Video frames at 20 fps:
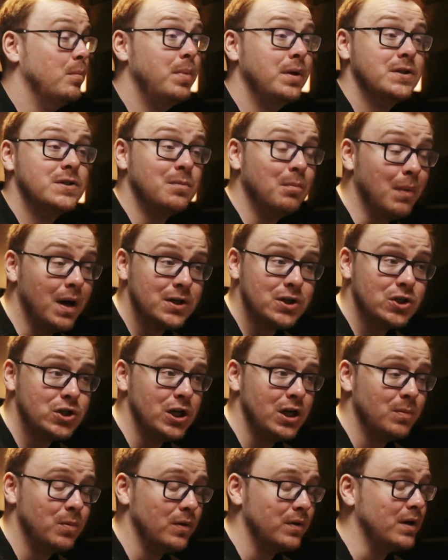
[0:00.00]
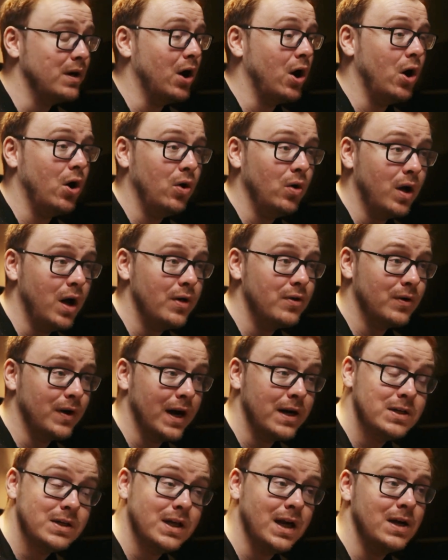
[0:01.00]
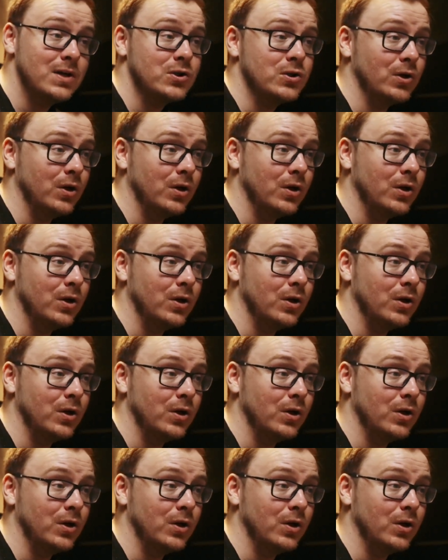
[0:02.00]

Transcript: but it's much cheaper than all other education